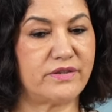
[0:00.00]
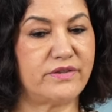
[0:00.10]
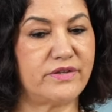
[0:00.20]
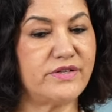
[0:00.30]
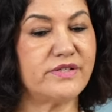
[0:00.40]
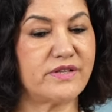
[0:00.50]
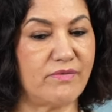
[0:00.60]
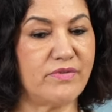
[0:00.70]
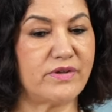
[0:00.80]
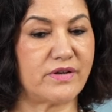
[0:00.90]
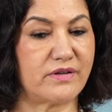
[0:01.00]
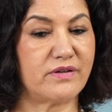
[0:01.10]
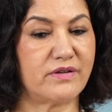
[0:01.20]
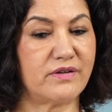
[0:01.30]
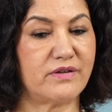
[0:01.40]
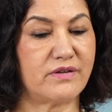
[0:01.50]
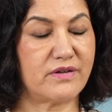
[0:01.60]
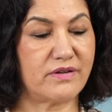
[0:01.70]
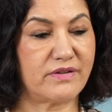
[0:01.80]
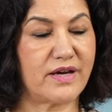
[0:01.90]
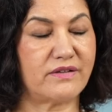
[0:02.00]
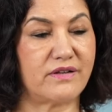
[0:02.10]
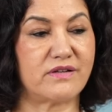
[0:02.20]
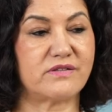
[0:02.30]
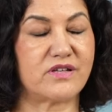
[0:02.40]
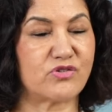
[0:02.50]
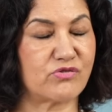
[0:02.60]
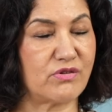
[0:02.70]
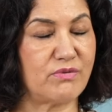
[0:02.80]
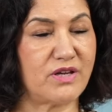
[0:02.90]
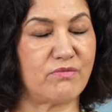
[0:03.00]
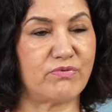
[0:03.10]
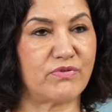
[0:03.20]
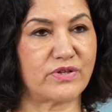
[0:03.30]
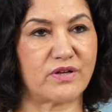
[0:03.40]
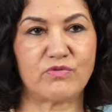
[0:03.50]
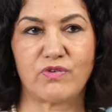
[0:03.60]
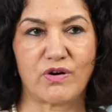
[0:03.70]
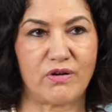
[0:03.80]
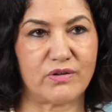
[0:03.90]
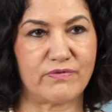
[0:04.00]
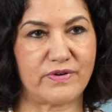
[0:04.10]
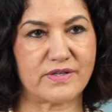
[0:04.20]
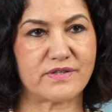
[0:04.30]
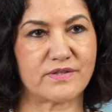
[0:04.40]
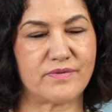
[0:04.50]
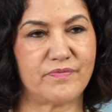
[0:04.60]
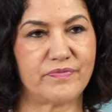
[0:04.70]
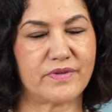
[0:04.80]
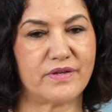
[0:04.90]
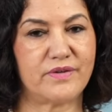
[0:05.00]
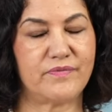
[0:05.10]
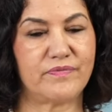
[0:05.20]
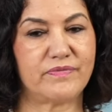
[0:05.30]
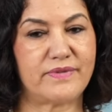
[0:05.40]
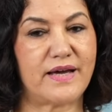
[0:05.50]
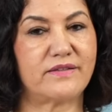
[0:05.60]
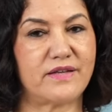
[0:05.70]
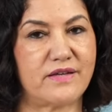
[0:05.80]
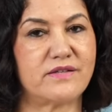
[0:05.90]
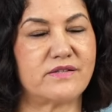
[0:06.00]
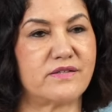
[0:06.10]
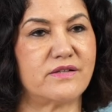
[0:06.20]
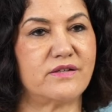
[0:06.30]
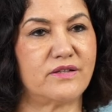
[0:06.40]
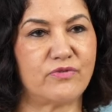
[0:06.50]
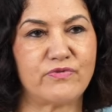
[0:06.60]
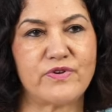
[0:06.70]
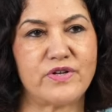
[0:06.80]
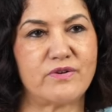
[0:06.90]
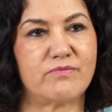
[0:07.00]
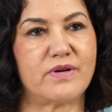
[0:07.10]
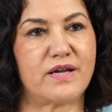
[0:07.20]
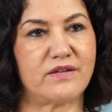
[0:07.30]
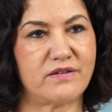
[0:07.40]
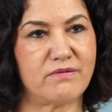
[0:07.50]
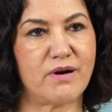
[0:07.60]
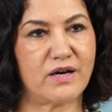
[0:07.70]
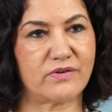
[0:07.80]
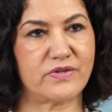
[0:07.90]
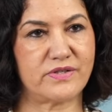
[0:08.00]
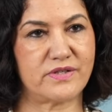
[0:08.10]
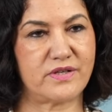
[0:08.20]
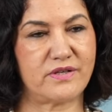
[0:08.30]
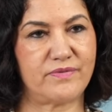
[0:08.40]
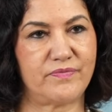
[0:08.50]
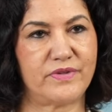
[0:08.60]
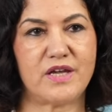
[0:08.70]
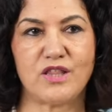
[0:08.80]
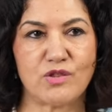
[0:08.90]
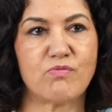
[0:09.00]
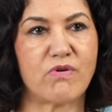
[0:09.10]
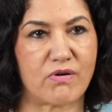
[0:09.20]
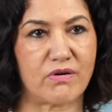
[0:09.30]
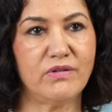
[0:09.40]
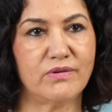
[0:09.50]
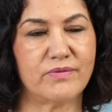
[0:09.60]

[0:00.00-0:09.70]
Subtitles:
there's something that is extremely important for all of us. That is the freedom and the democracy in the world.